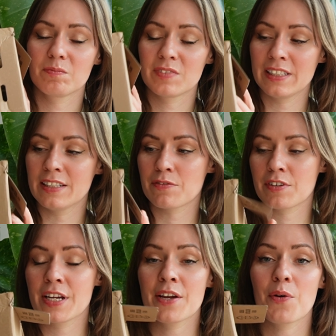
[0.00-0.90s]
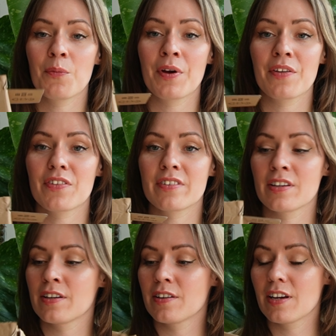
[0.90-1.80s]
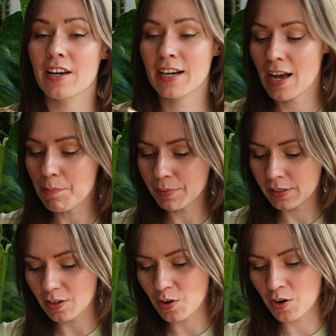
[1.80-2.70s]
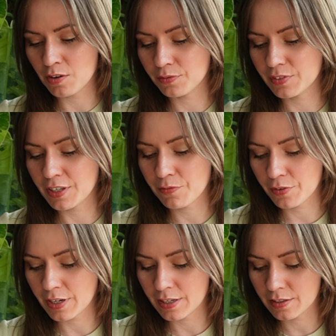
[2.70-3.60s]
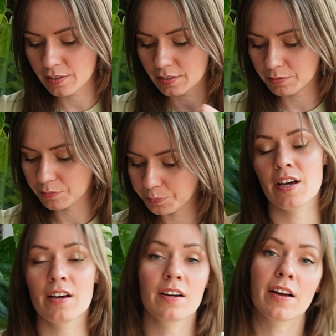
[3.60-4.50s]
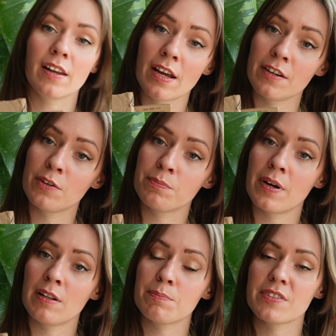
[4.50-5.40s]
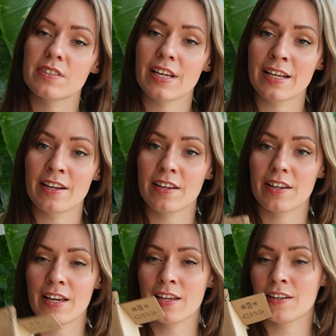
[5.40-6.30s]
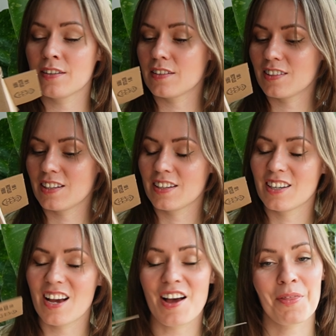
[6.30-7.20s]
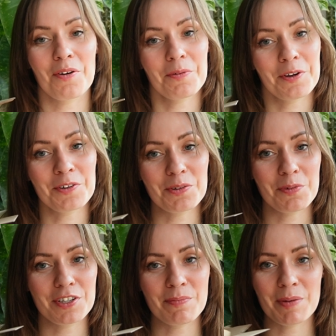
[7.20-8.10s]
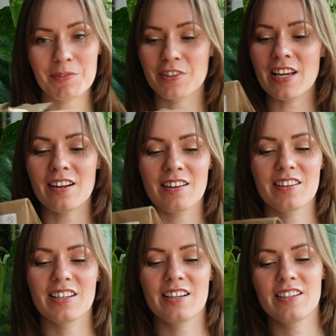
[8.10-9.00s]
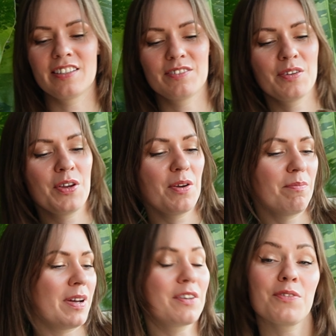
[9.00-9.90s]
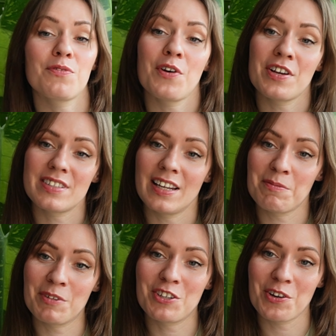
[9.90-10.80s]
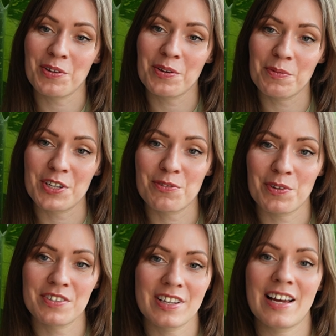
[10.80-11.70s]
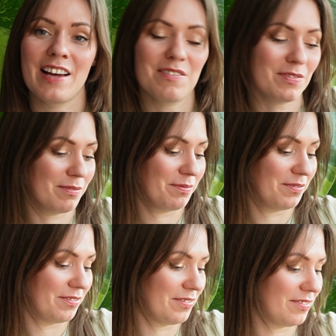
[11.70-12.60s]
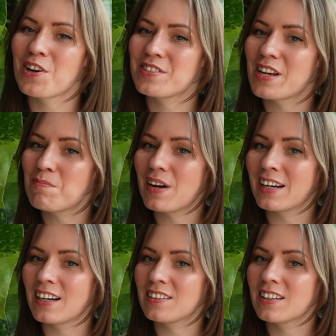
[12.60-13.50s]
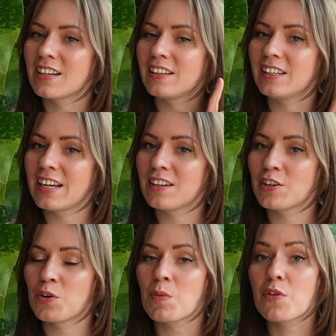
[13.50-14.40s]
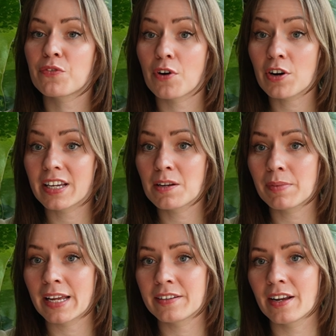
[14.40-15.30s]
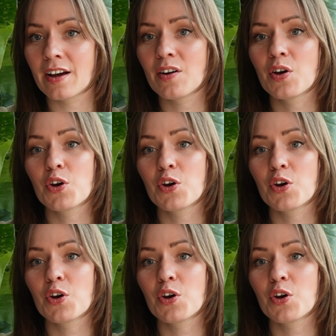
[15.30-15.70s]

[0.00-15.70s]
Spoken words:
delivery with a couple of different Caladium bulbs in it, and I thought we were going to put them up together. But first let me show you which ones I have. First up, I got the Caladium Frog in a Blender.